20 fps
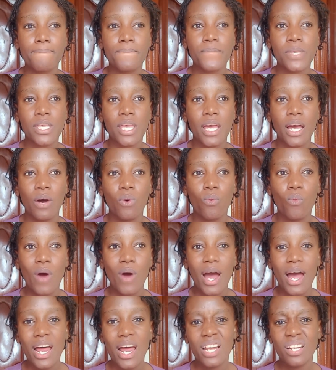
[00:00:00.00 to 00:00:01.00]
ya
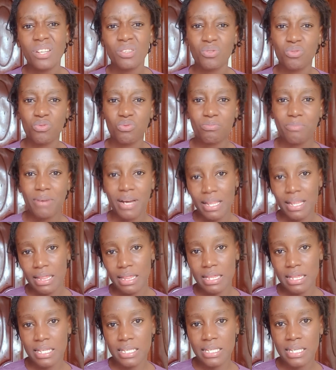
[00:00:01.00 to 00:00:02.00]
1-2
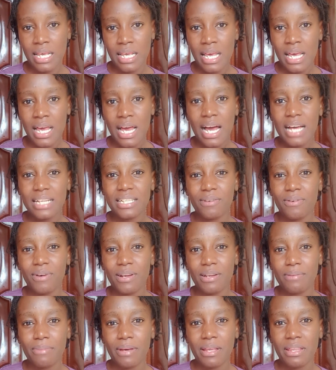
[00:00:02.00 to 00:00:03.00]
months, hata
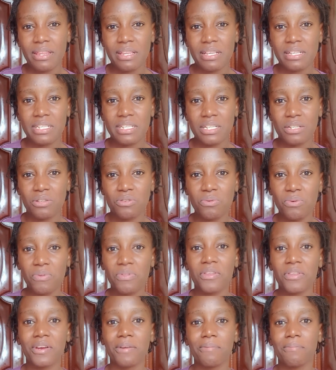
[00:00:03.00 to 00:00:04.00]
1 month,
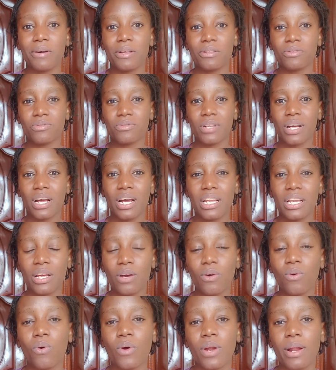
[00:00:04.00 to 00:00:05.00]
2-3 months, utaka ni
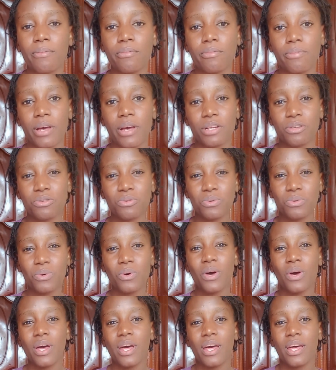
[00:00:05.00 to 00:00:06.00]
uko na mimba ya
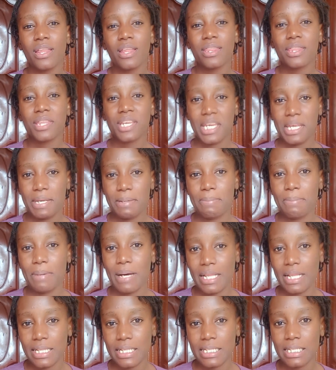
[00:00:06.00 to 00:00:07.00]
2-3
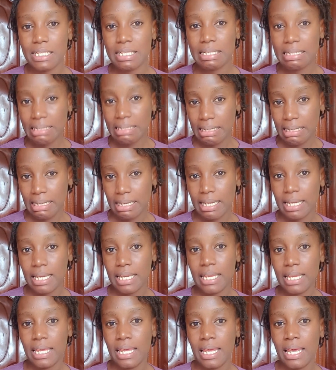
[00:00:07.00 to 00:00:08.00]
months still.
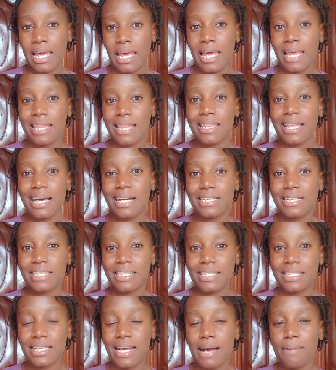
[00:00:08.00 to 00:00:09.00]
That
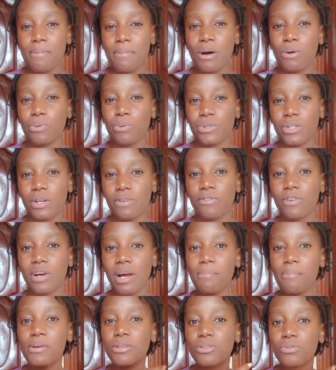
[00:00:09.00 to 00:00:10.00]
is kama
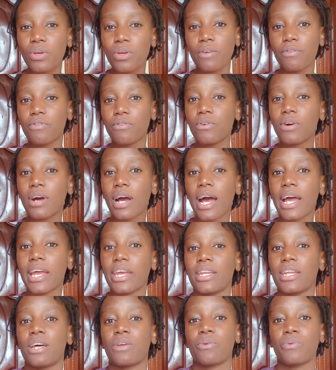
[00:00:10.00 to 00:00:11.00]
hujafunga, but ukifunga
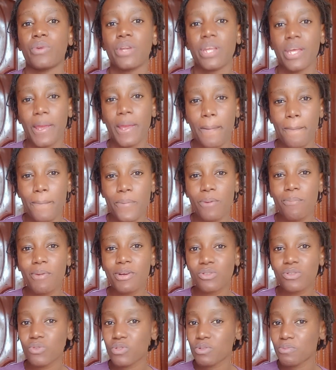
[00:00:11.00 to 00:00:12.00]
inarudingi mbio,
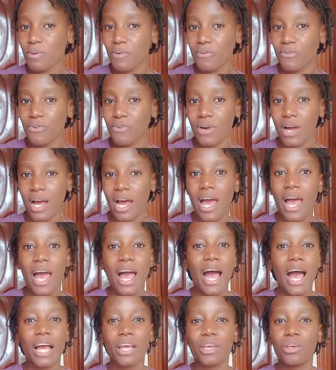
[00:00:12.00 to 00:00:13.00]
but usipofunga
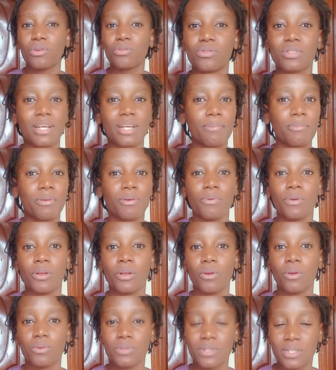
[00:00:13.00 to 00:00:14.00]
aki tummy will
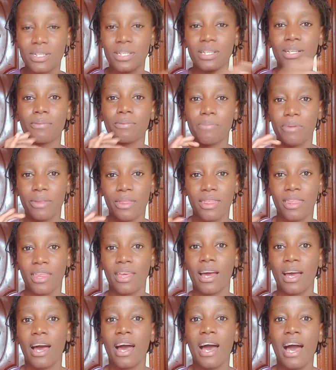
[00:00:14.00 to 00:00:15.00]
still be
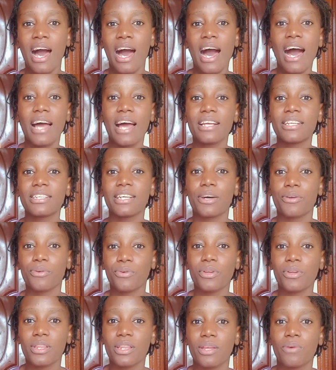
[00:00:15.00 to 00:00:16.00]
there.
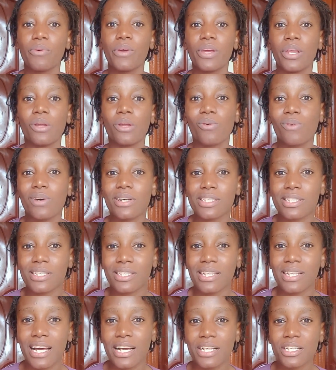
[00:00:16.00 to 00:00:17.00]
Haitarudi the way ilikuwa
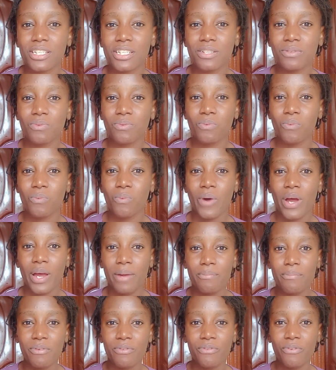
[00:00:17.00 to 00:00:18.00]
snatched while
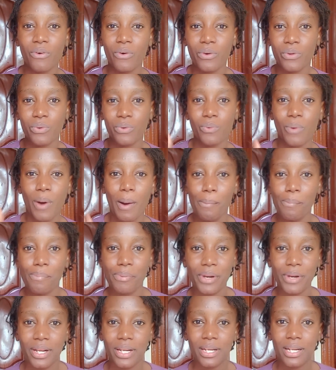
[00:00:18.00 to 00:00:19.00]
before you were
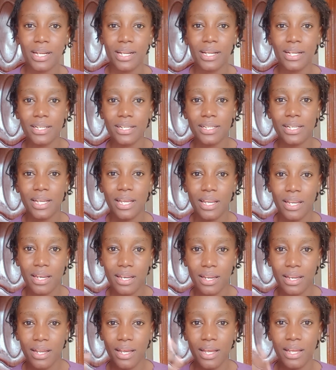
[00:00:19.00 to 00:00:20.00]
pregnant
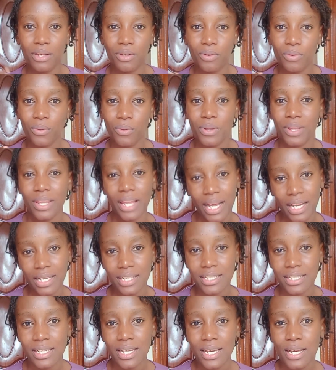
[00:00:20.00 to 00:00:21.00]
and all that.
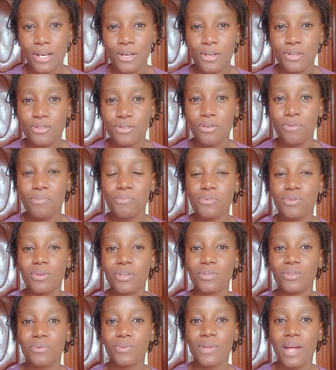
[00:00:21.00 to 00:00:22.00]
So mtu
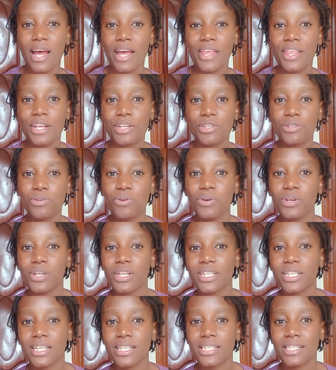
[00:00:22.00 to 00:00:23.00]
asikudanganya ati
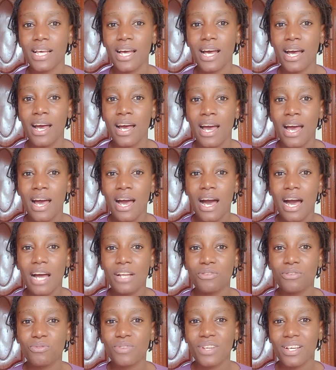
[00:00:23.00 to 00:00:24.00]
nitazaa,
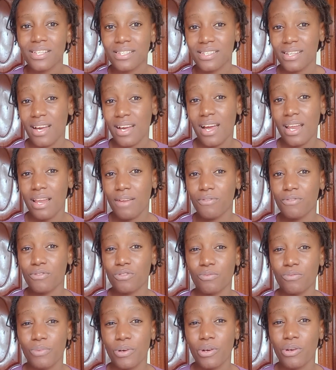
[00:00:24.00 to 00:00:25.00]
ati utazaa alafu
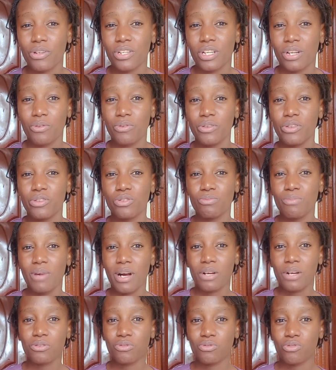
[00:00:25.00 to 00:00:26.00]
tumbo yako itarudi
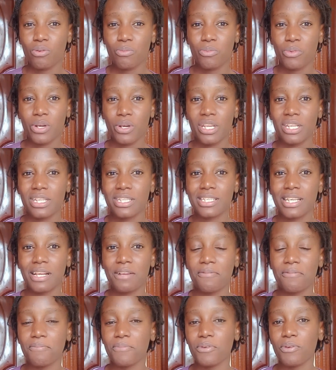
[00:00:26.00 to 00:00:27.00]
back to normal
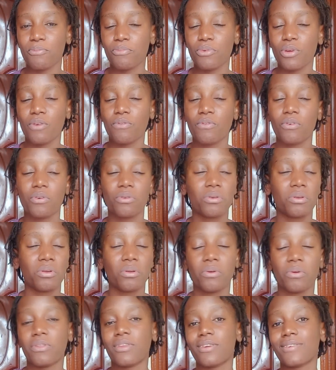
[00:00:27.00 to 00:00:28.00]
itself mbio mbio.
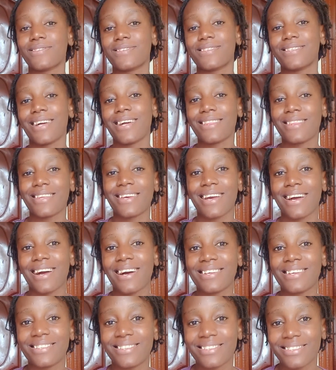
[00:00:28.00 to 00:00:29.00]
No, there is nothing
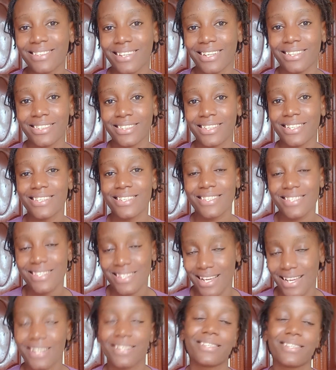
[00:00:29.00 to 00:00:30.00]
as such as
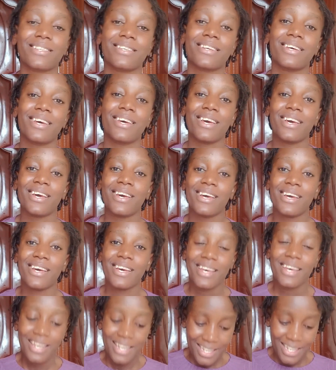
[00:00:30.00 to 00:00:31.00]
that.
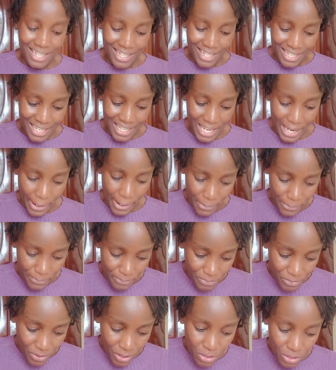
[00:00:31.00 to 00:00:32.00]
Yeah,
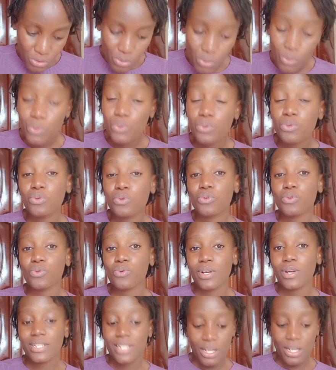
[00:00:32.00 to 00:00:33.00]
so you
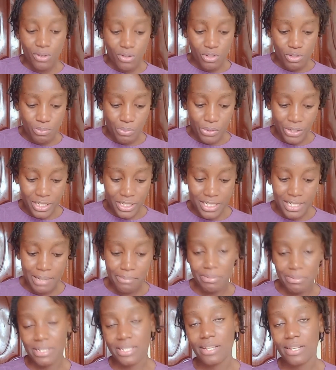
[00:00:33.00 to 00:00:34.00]
sweat a lot. Point
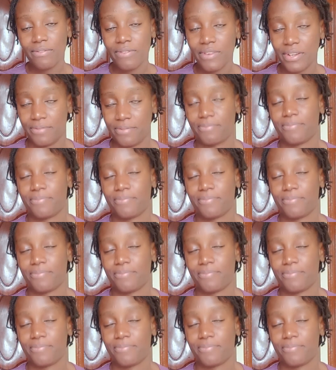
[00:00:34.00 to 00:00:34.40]
number 7.